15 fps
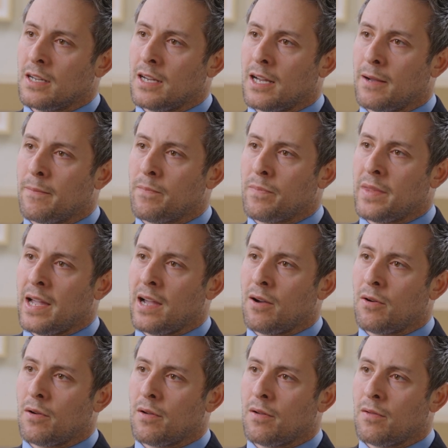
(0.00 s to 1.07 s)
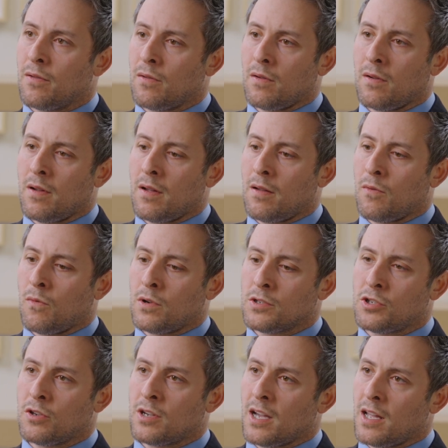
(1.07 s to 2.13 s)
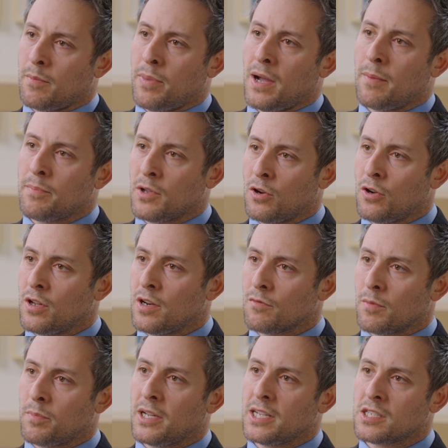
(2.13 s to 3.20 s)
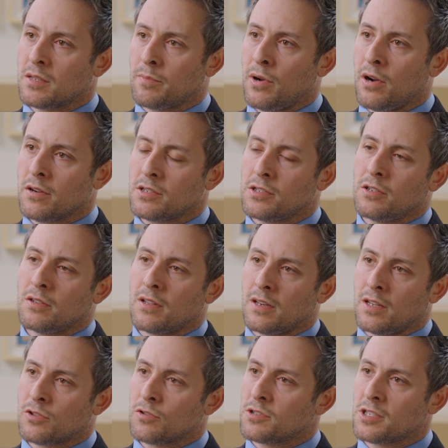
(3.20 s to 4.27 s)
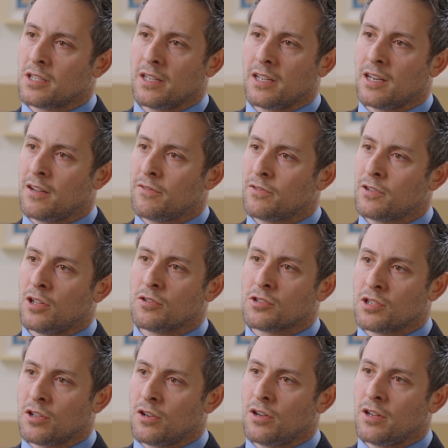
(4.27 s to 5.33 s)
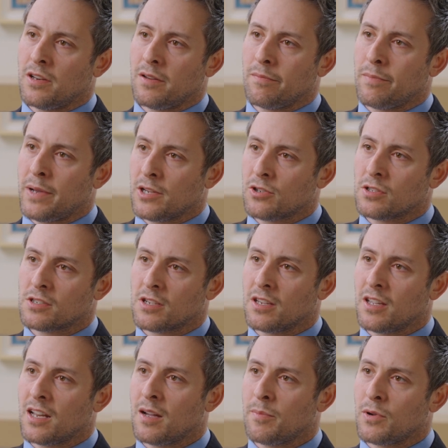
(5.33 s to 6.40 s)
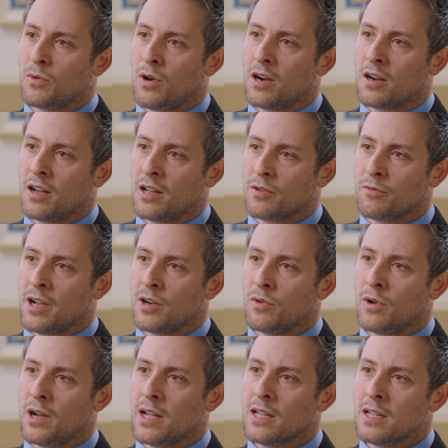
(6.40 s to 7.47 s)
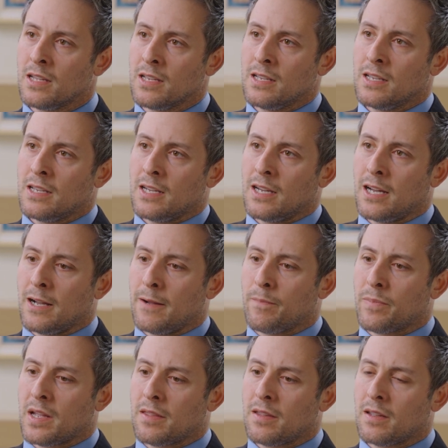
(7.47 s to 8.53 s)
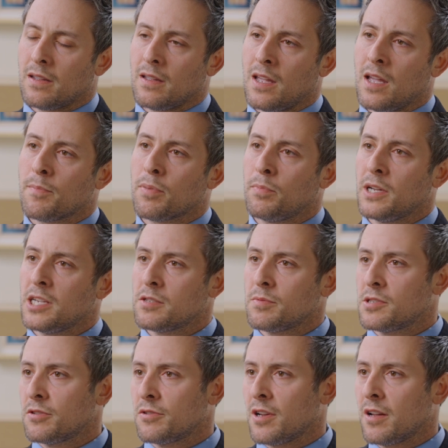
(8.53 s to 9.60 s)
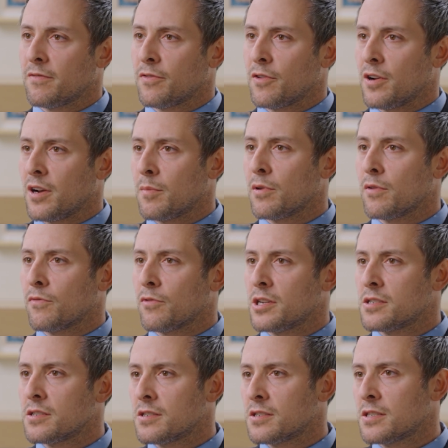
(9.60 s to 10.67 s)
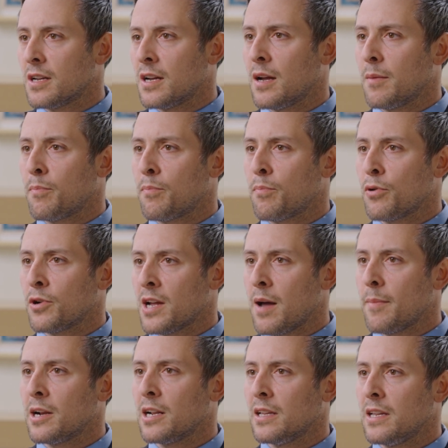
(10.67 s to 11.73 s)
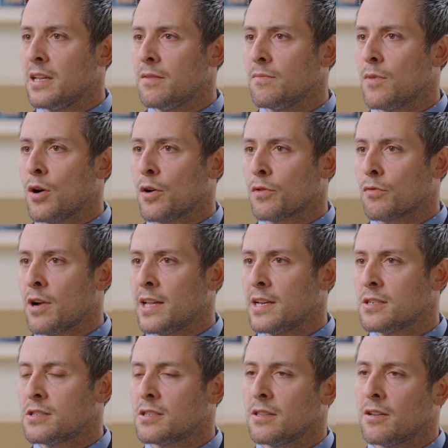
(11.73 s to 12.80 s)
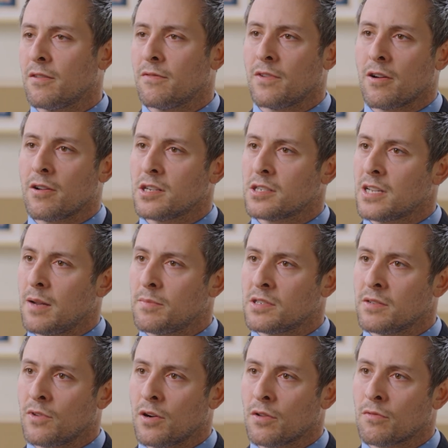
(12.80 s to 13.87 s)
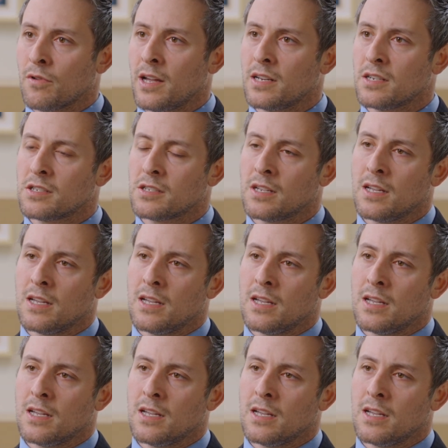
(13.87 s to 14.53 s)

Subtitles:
Now, once you kind of pop hood and replace the parts, you can, interestingly enough, close the hood and patients can get up and walk on it right away. I think hip replacements are done for a number of reasons. Predominantly arthritis, and there are various types of arthritis.